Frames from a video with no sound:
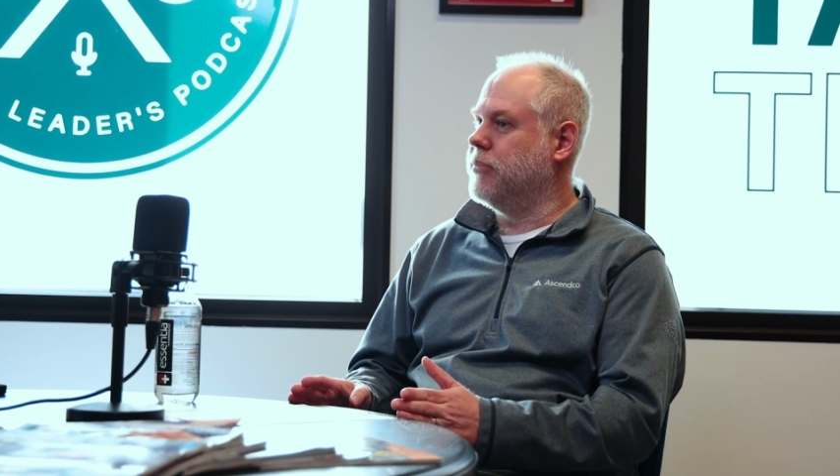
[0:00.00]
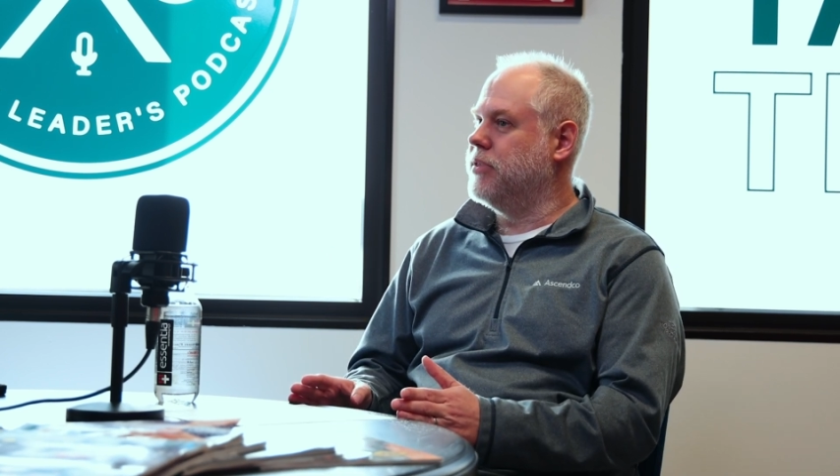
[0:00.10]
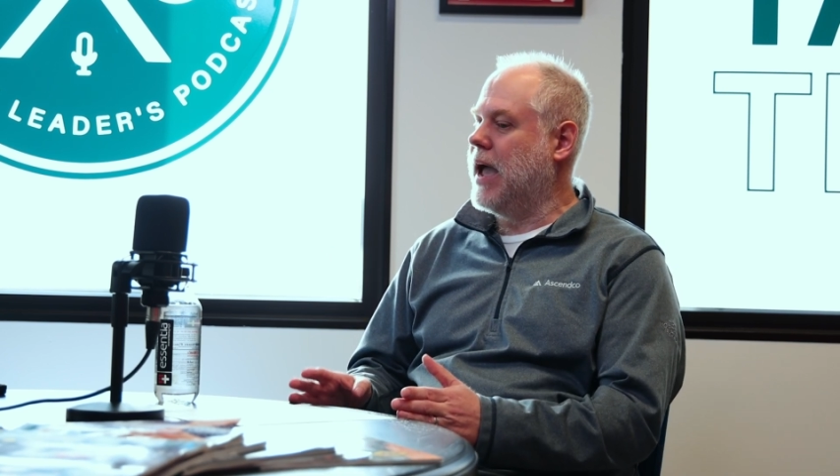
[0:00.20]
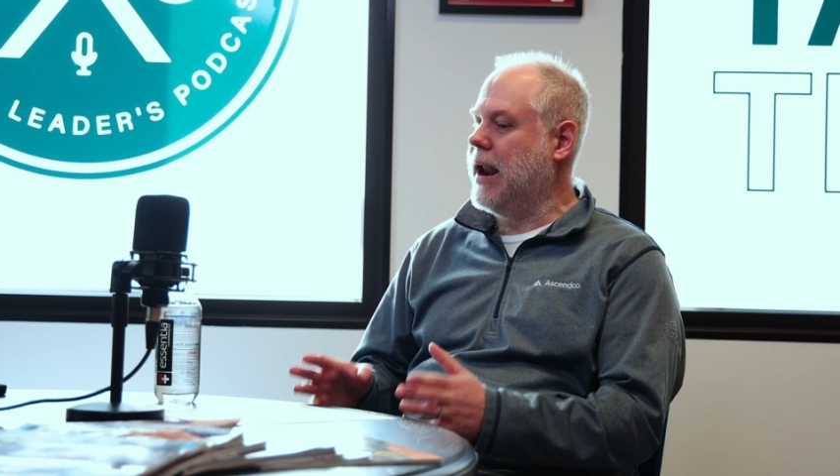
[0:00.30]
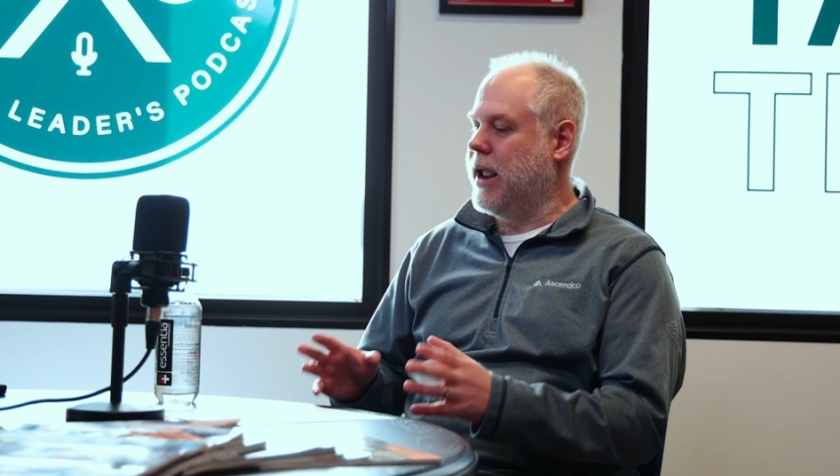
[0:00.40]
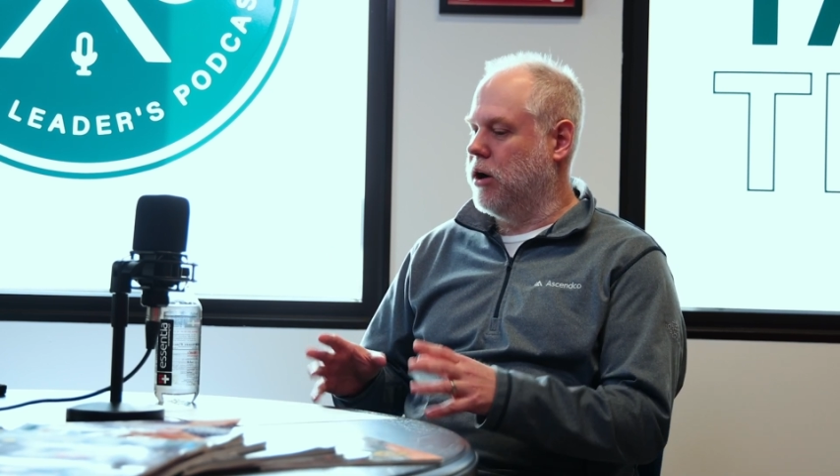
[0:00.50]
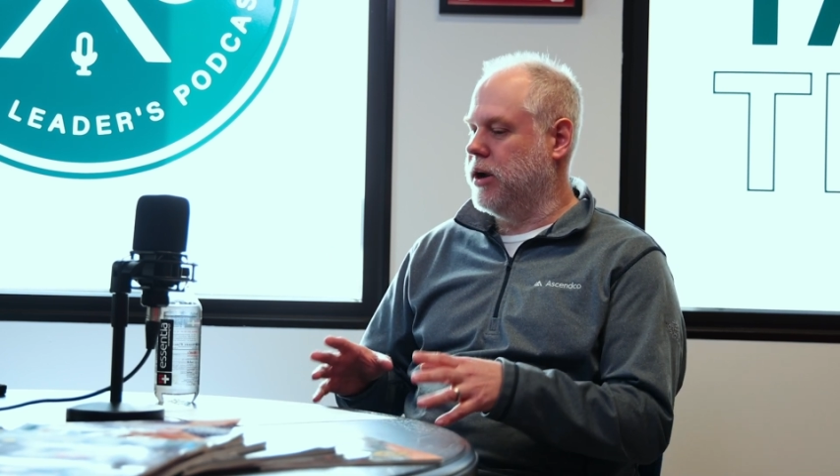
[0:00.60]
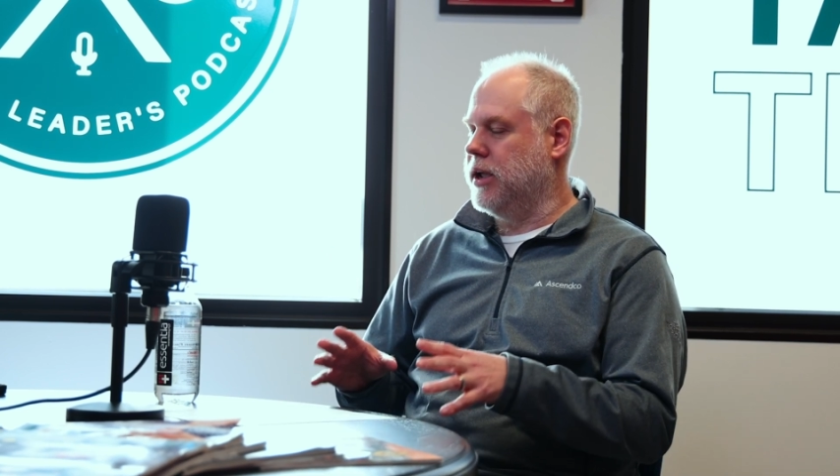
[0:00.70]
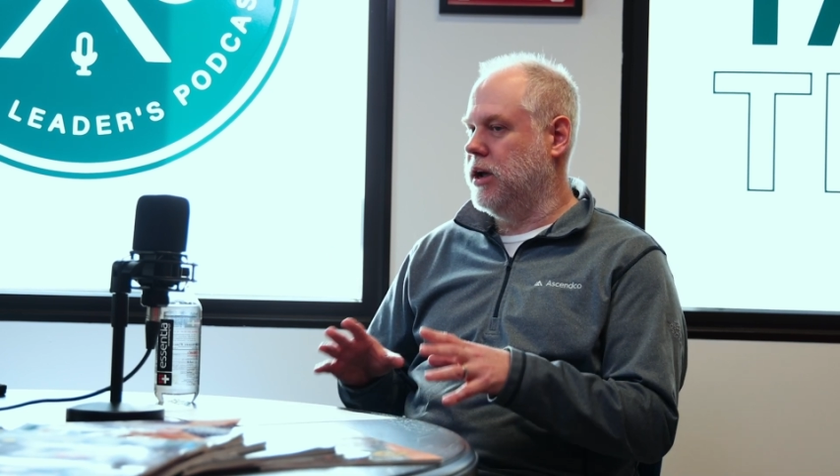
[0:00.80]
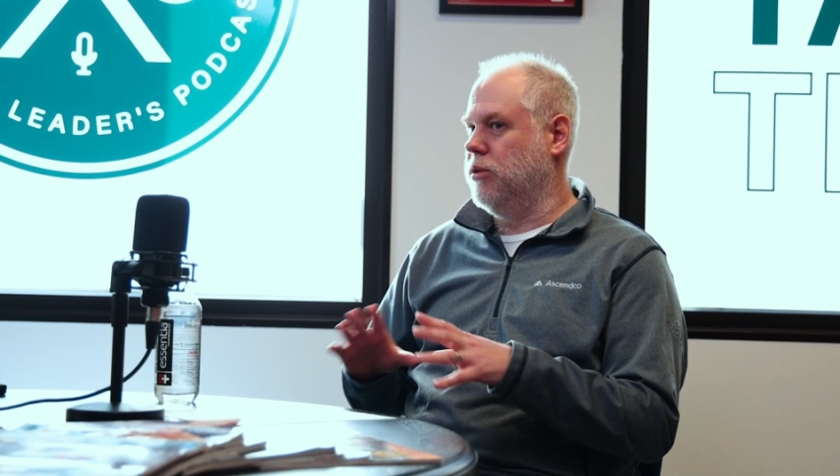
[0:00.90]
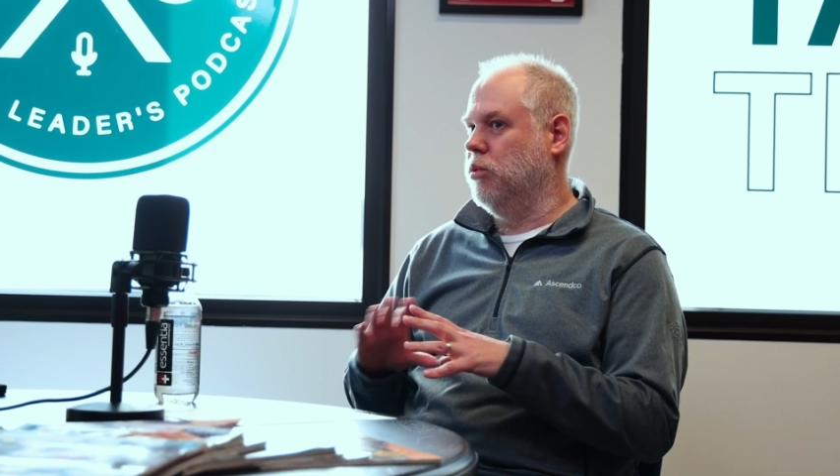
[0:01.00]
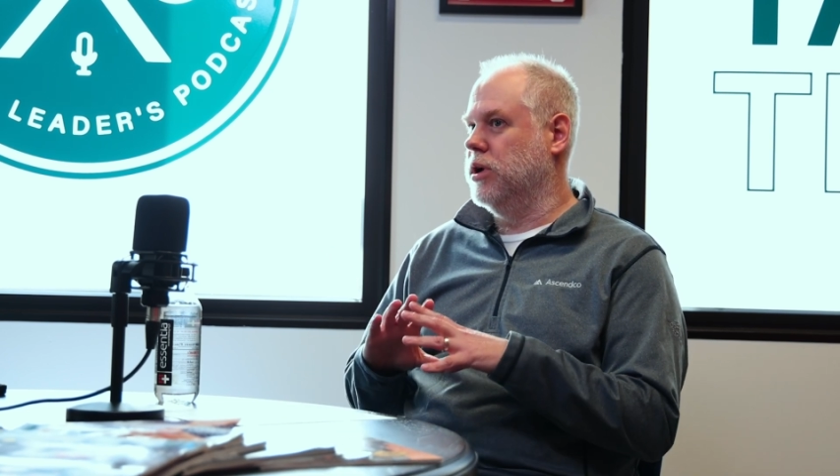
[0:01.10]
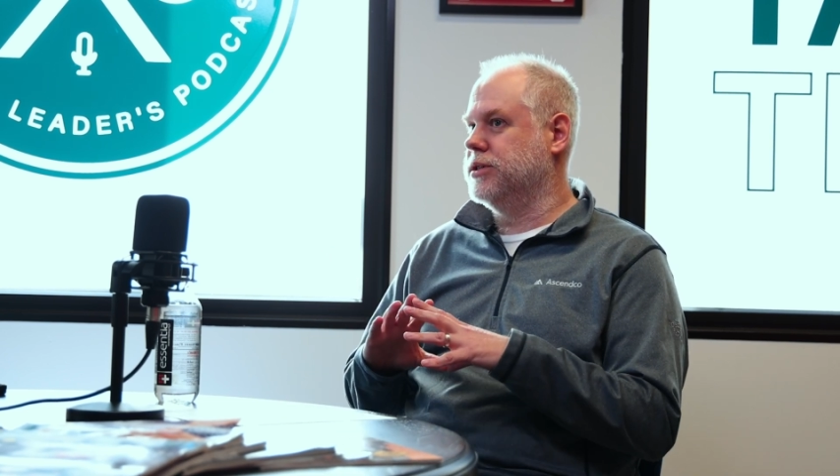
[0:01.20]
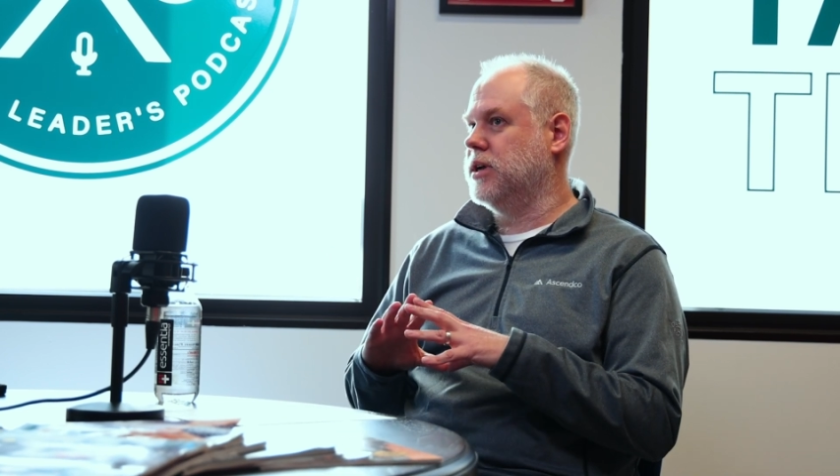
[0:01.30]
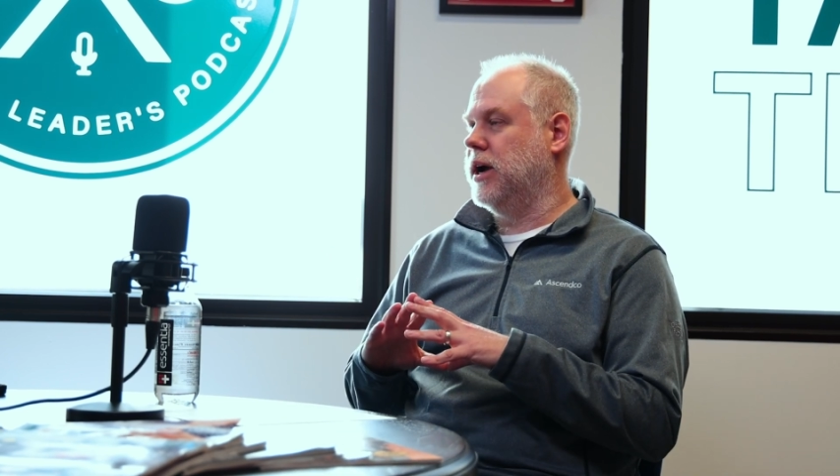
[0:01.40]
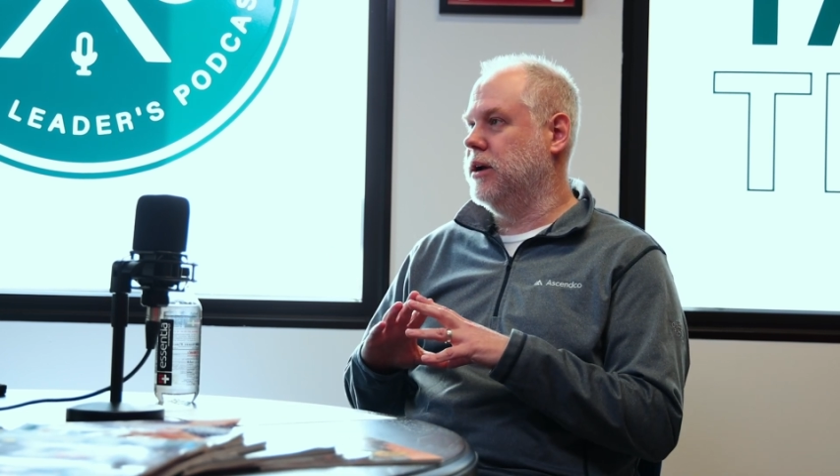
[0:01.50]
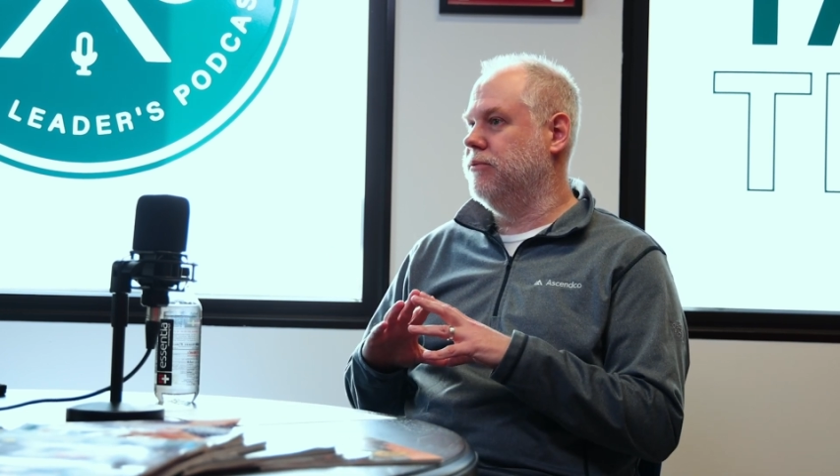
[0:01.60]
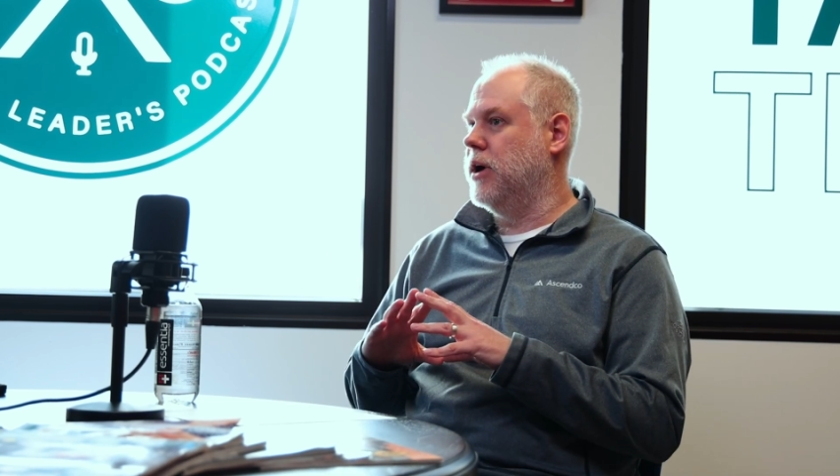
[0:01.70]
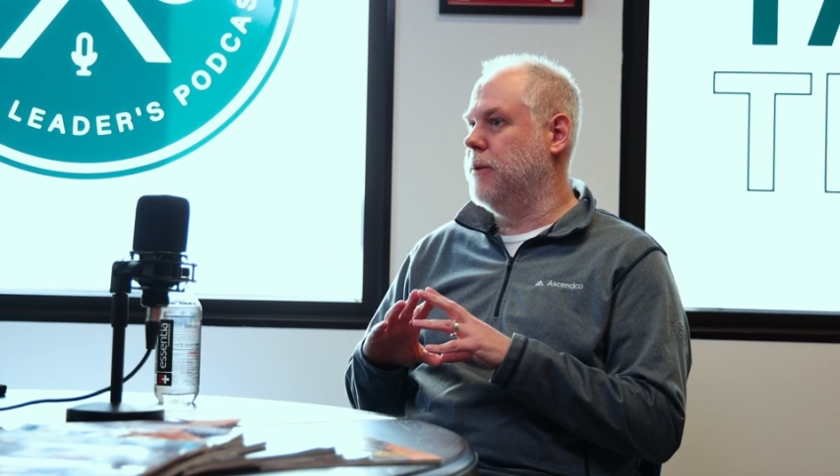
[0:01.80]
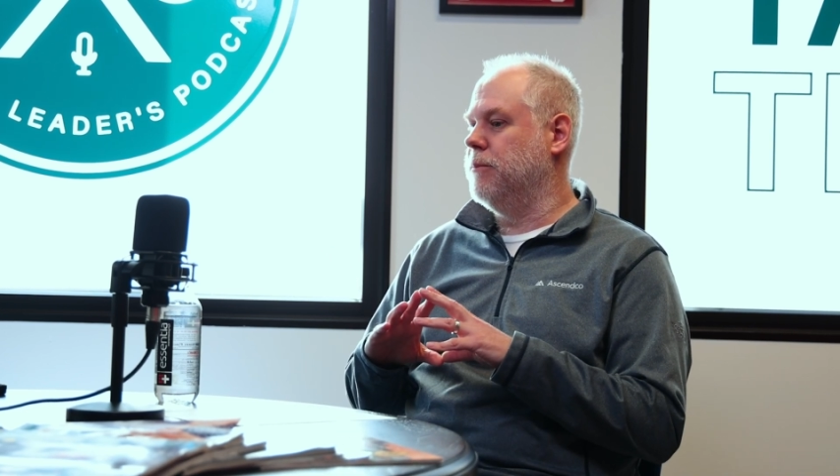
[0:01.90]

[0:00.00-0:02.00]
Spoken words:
That area was kind of,